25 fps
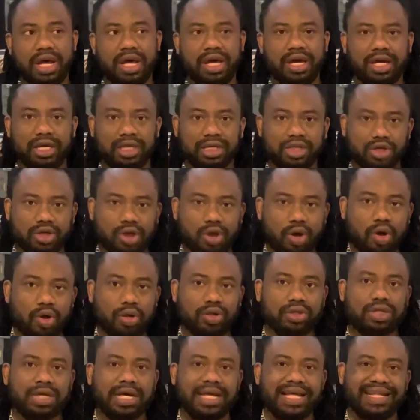It's
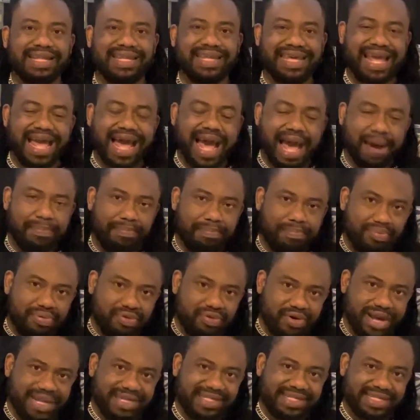called the
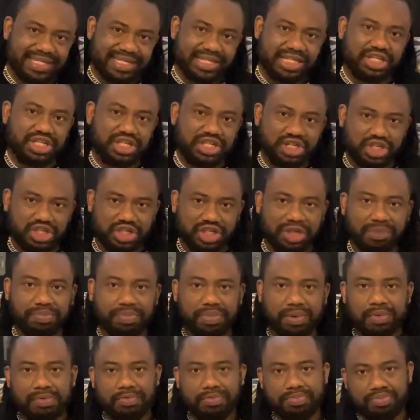apprenticeship
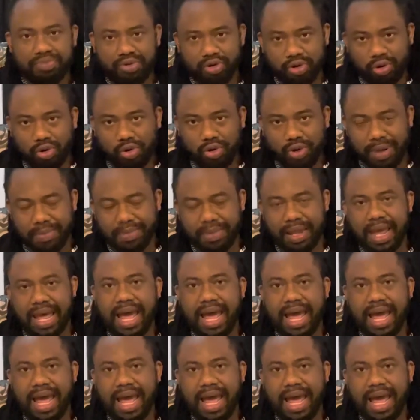program,